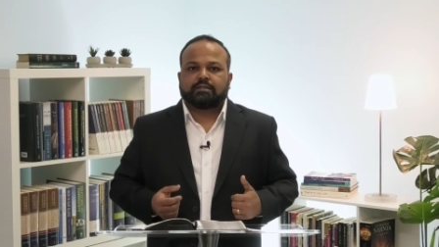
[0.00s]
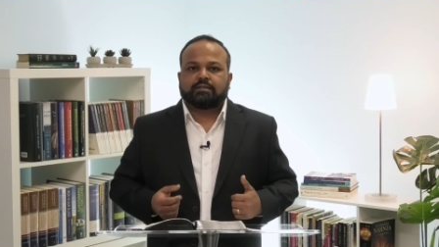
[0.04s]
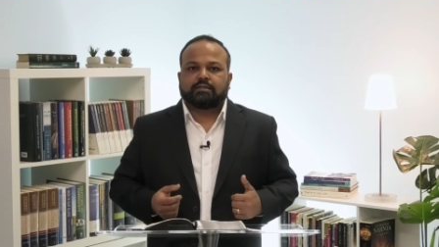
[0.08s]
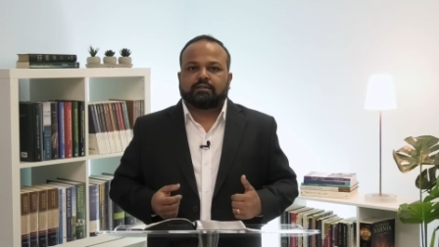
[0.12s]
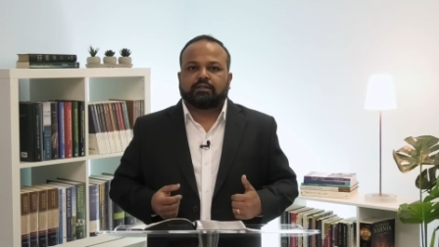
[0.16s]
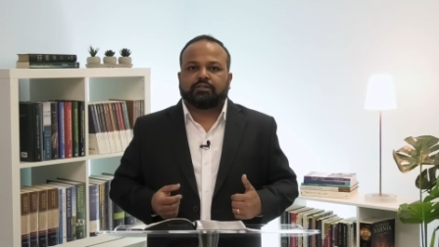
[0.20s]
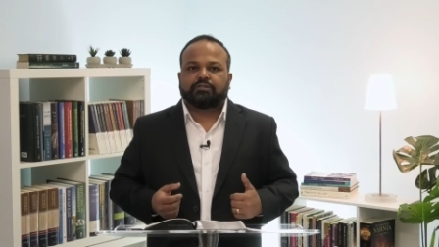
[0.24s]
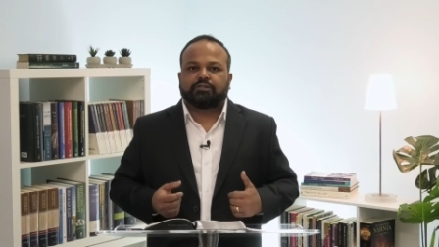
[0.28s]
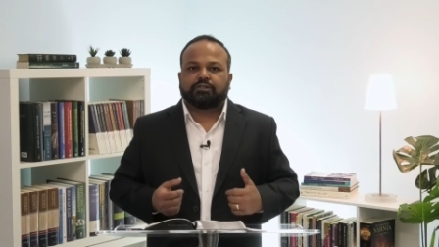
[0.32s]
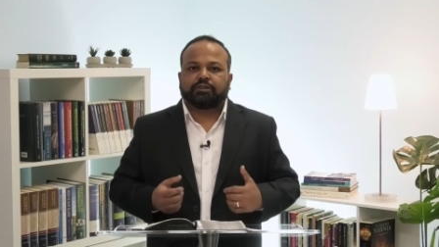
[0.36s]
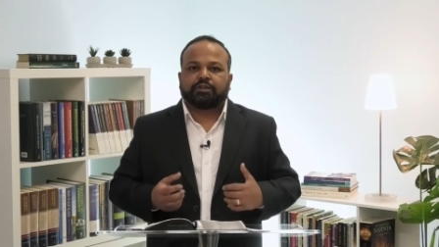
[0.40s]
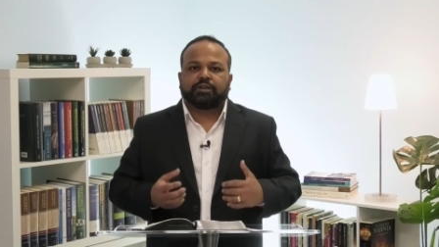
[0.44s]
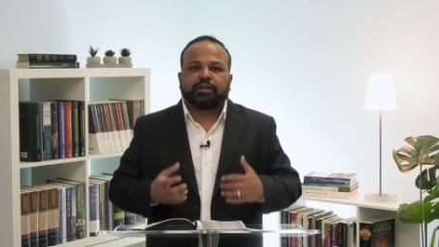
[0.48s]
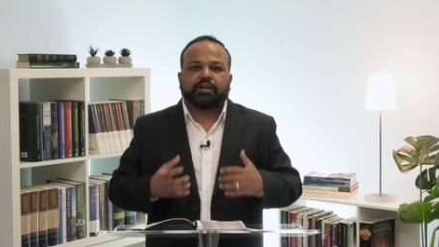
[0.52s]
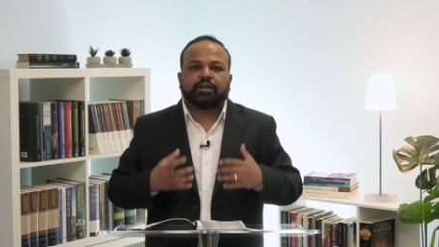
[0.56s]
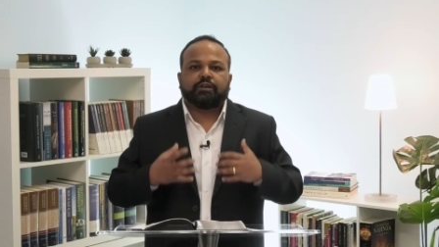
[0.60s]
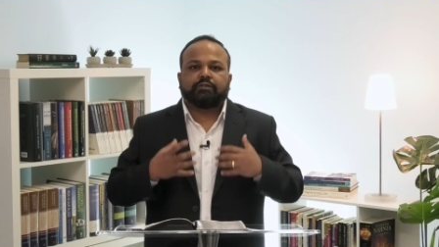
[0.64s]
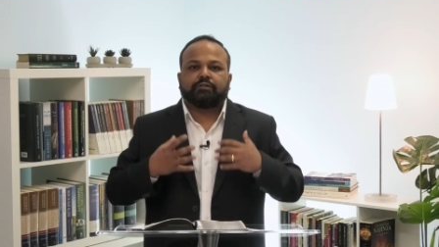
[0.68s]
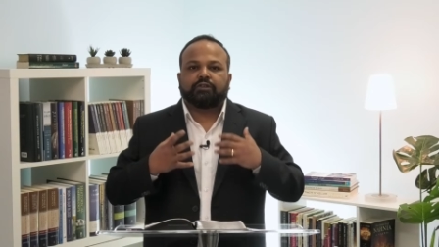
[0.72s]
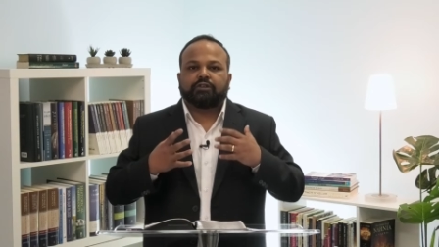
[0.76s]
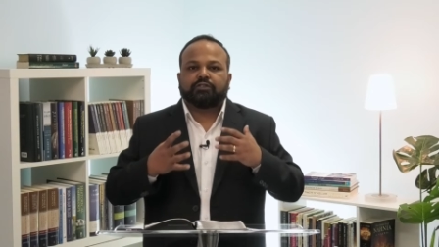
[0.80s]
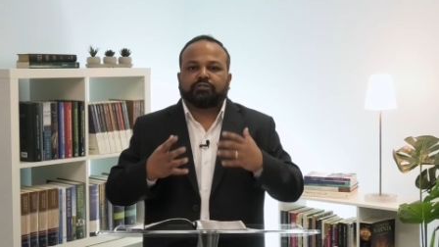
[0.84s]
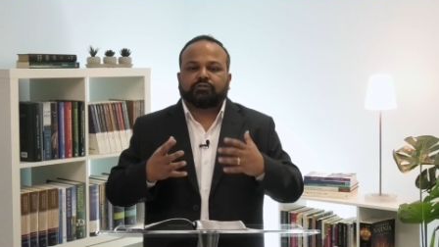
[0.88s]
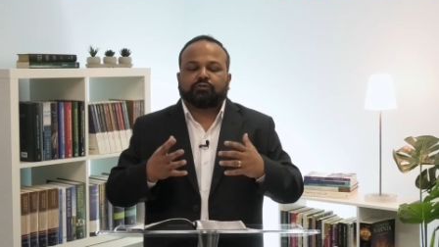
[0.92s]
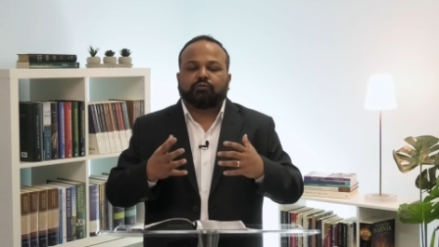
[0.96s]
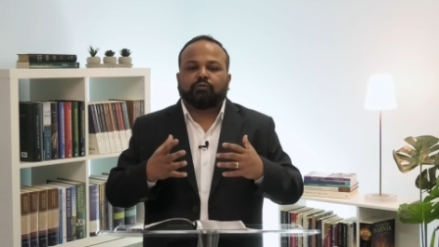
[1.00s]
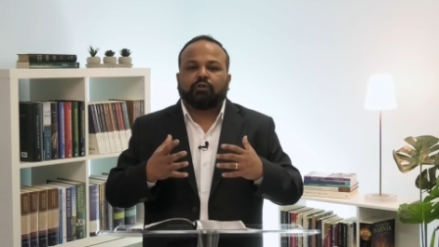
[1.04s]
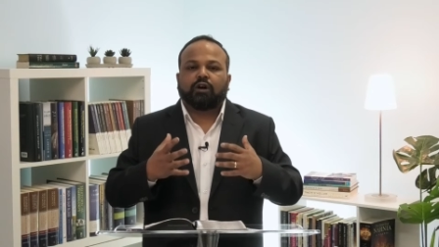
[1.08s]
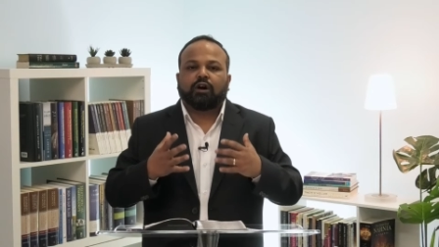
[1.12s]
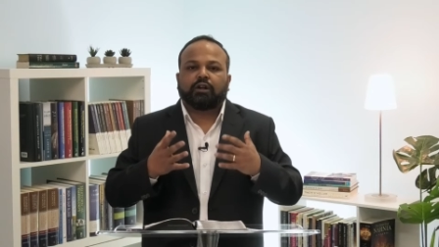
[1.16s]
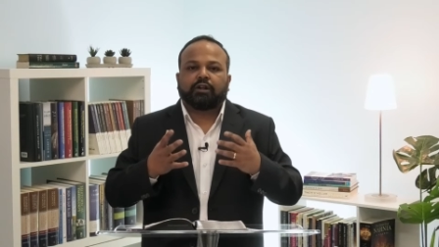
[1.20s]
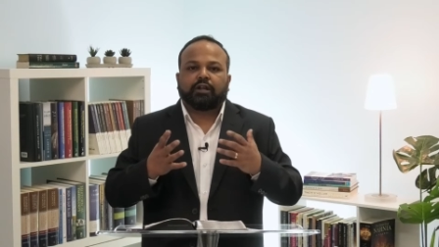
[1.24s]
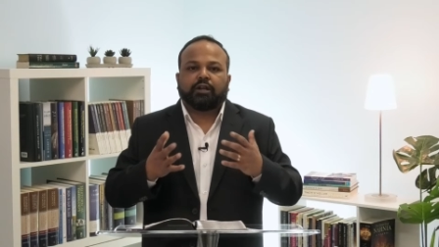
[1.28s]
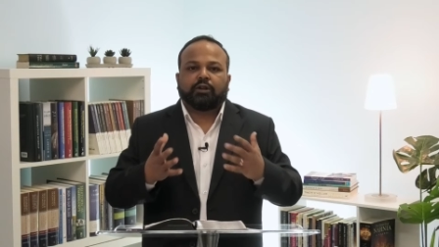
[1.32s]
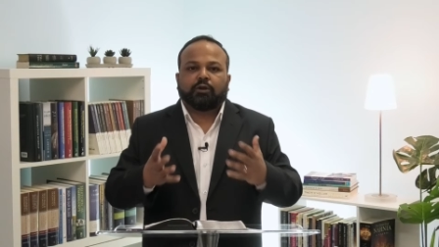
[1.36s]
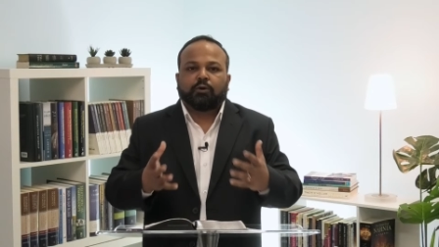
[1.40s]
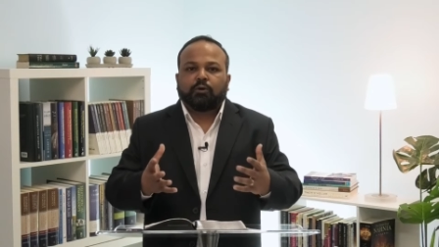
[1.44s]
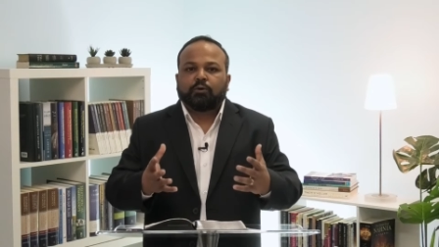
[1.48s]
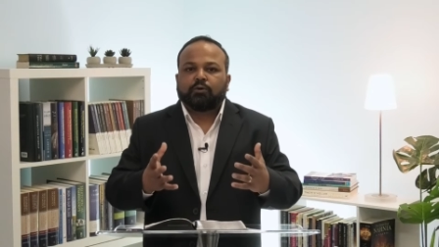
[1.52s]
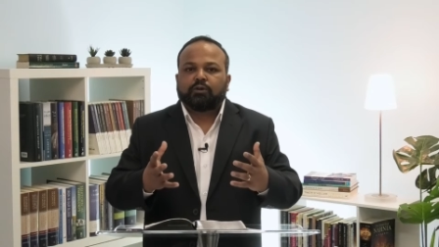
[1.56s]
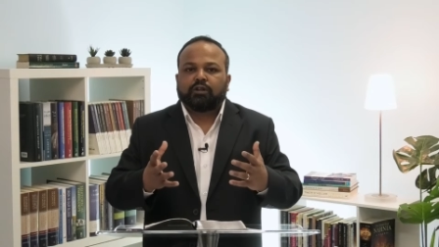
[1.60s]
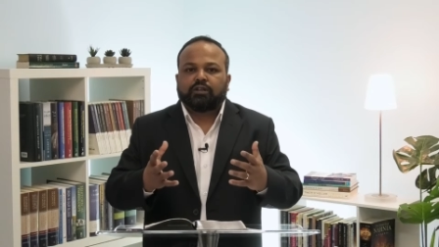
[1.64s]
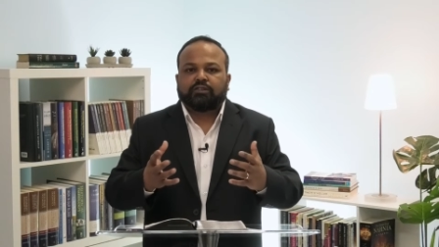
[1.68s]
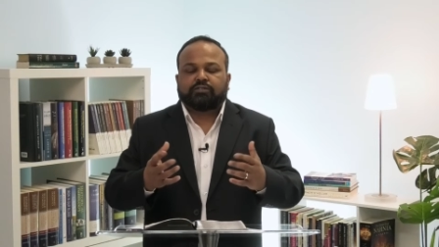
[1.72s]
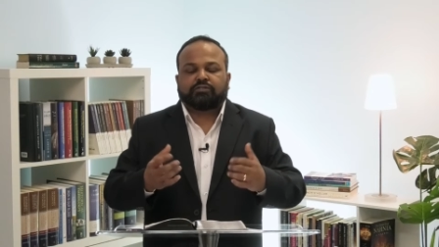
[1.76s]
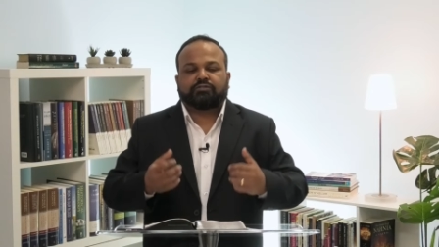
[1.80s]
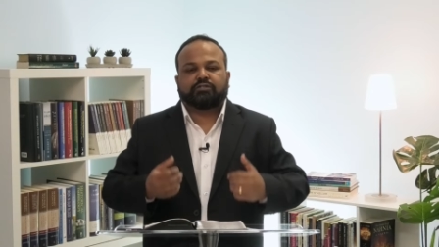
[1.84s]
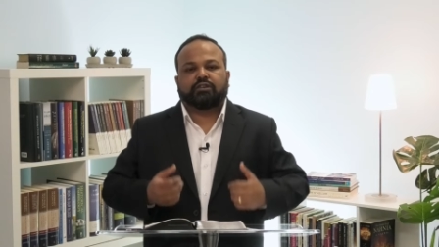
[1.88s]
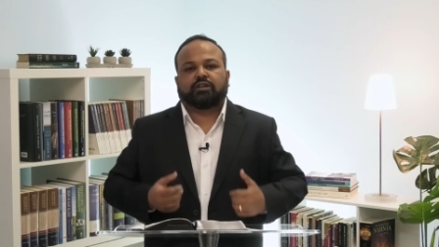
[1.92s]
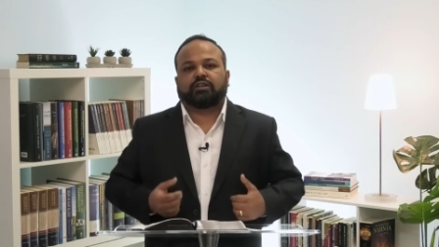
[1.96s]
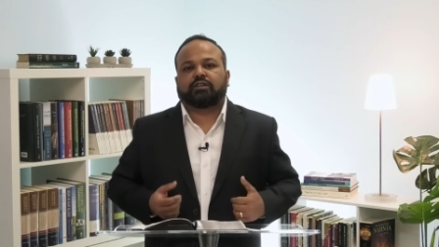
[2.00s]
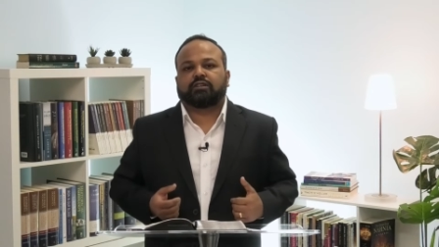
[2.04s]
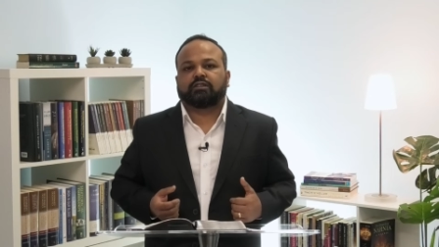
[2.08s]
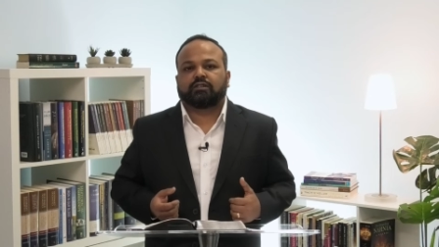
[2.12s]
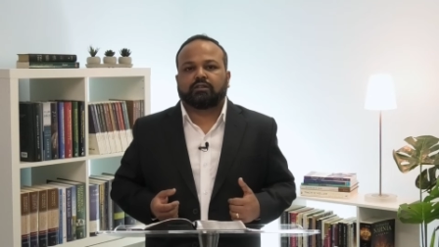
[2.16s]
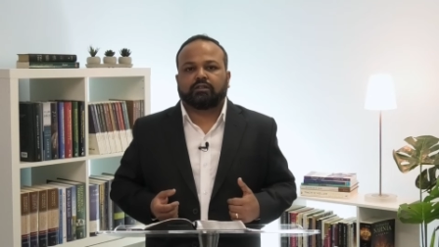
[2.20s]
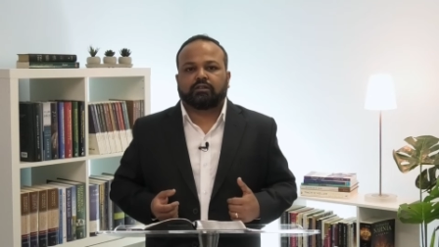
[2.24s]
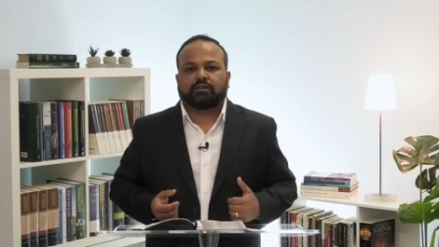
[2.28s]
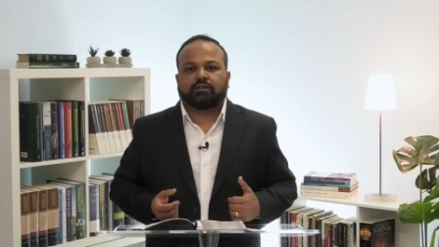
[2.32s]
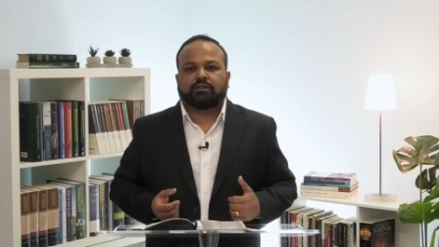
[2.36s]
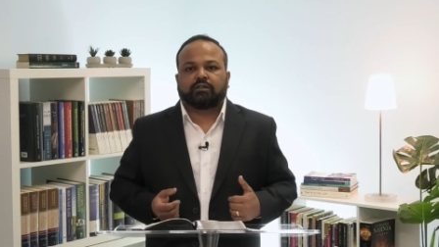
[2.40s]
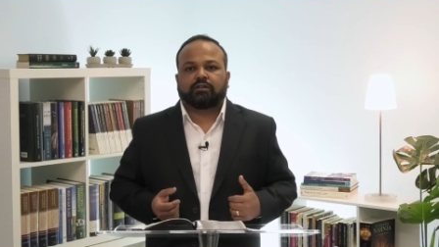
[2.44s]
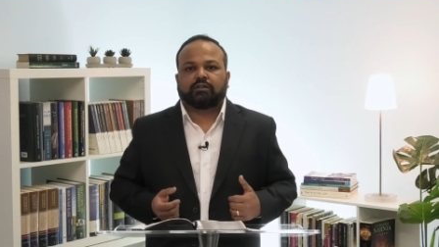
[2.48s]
that he gave his one and only Son,